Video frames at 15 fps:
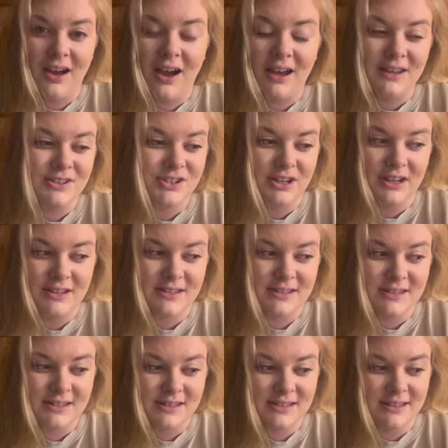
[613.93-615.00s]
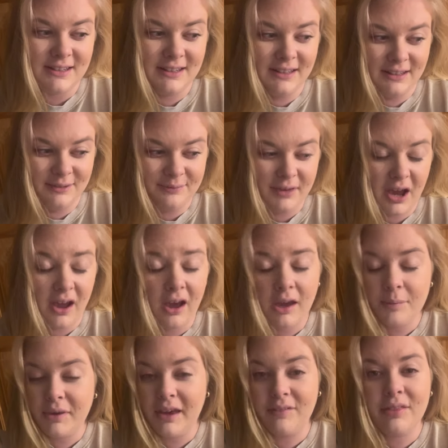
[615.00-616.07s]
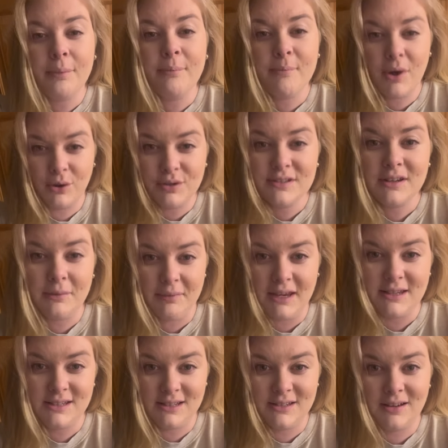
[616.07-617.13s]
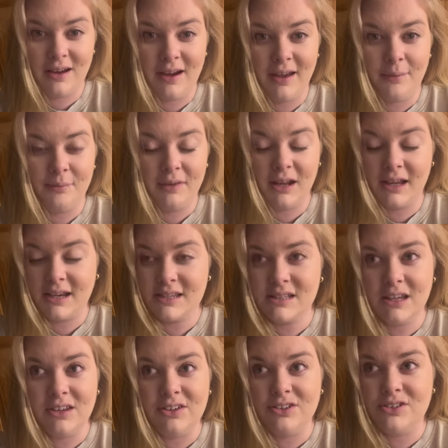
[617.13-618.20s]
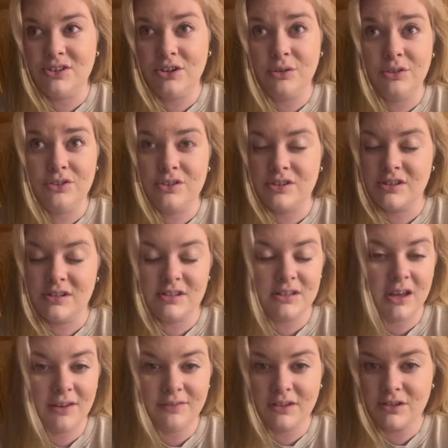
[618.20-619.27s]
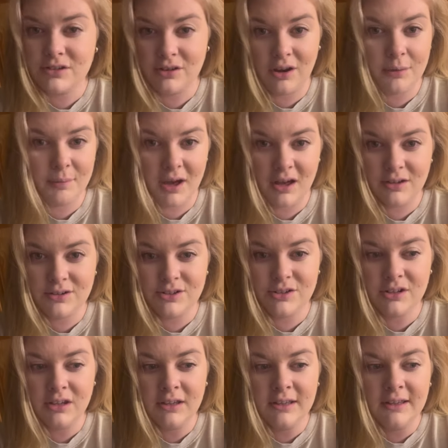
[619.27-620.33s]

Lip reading: I hope you have the most amazing time. Like I say, you just deserve it so much.